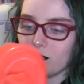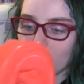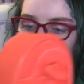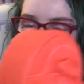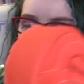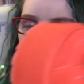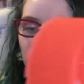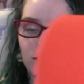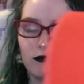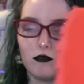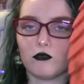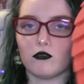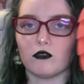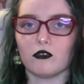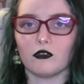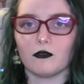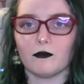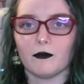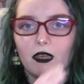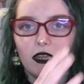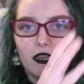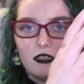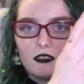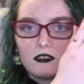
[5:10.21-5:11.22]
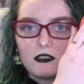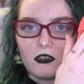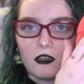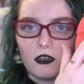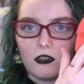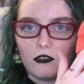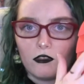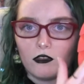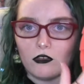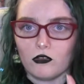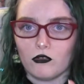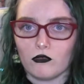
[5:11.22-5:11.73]
platform and it's
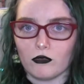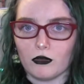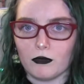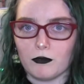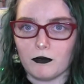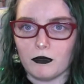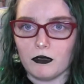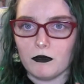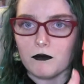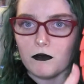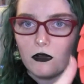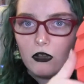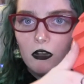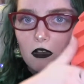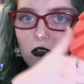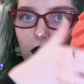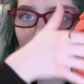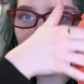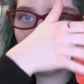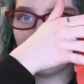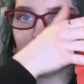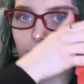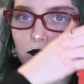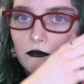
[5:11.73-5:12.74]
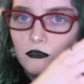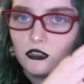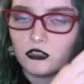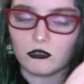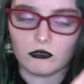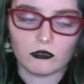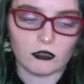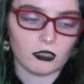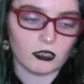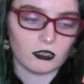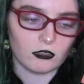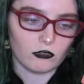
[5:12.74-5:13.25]
got the grippy bottom
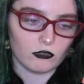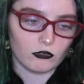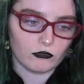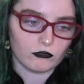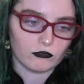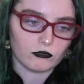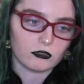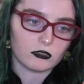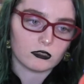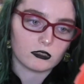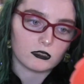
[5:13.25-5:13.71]
so that you don't